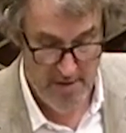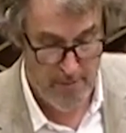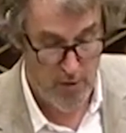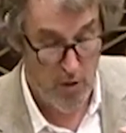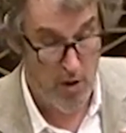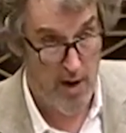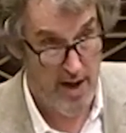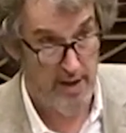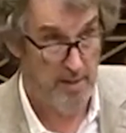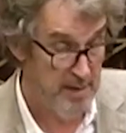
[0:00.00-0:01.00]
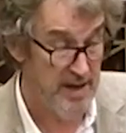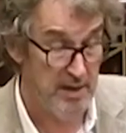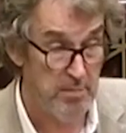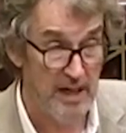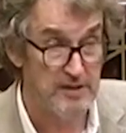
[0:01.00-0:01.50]
and being
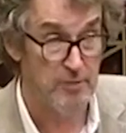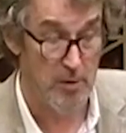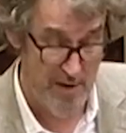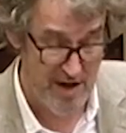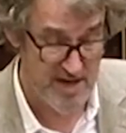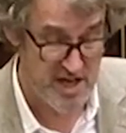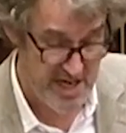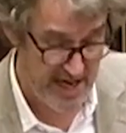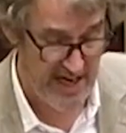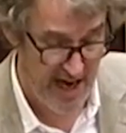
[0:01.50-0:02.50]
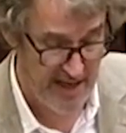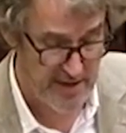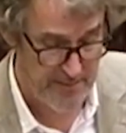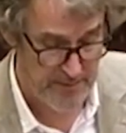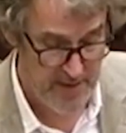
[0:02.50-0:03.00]
in place for around a
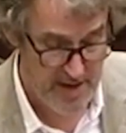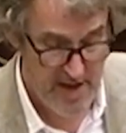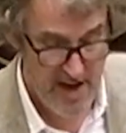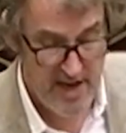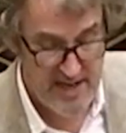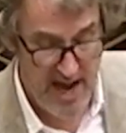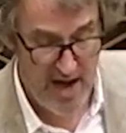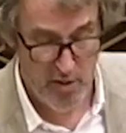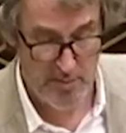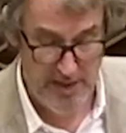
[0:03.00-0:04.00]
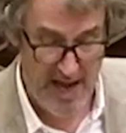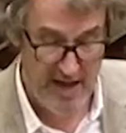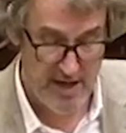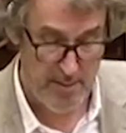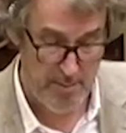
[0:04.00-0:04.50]
decade, data
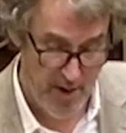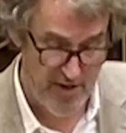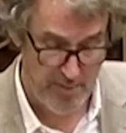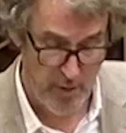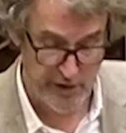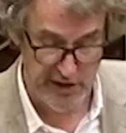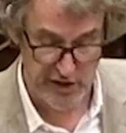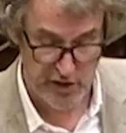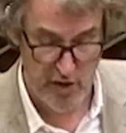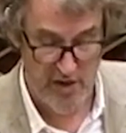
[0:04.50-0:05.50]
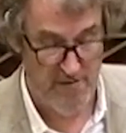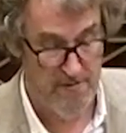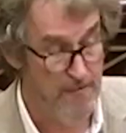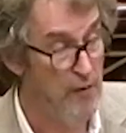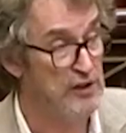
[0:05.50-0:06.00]
obtained by the project showed that
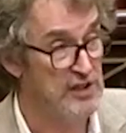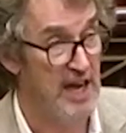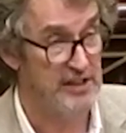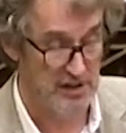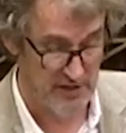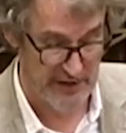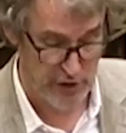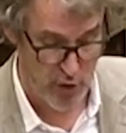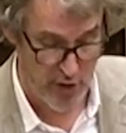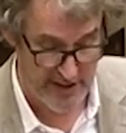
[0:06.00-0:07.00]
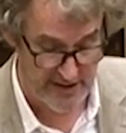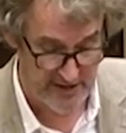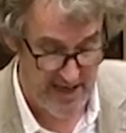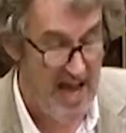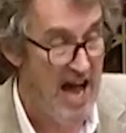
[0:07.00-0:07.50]
First Nations
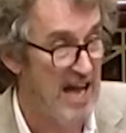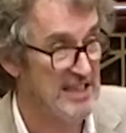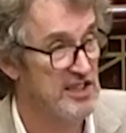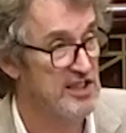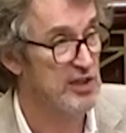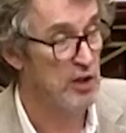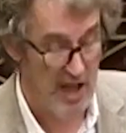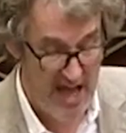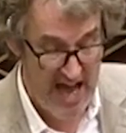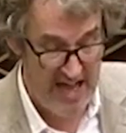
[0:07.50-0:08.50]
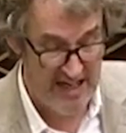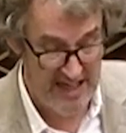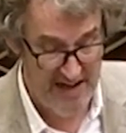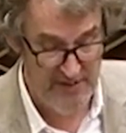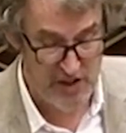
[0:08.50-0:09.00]
Victorians are still
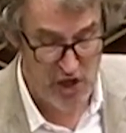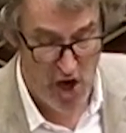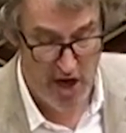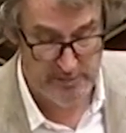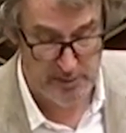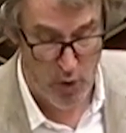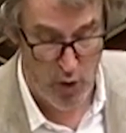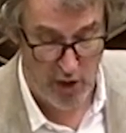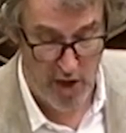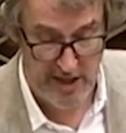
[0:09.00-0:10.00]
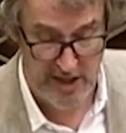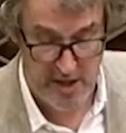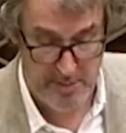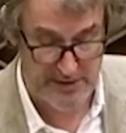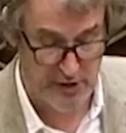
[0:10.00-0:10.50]
11 times more likely
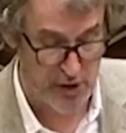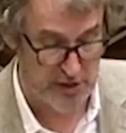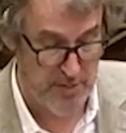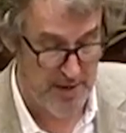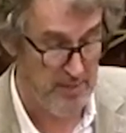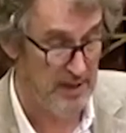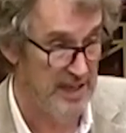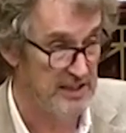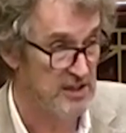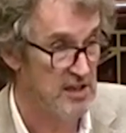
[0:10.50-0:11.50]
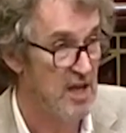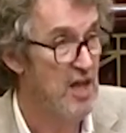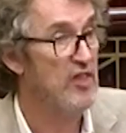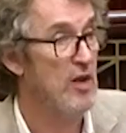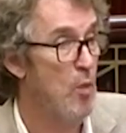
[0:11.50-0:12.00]
to be searched by police
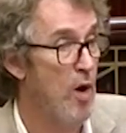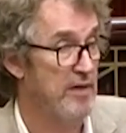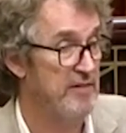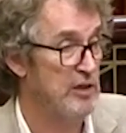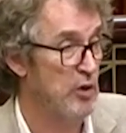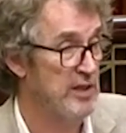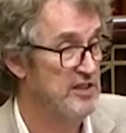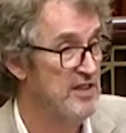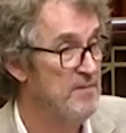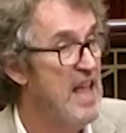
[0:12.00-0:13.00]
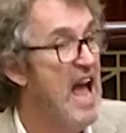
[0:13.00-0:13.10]
than white Victorians.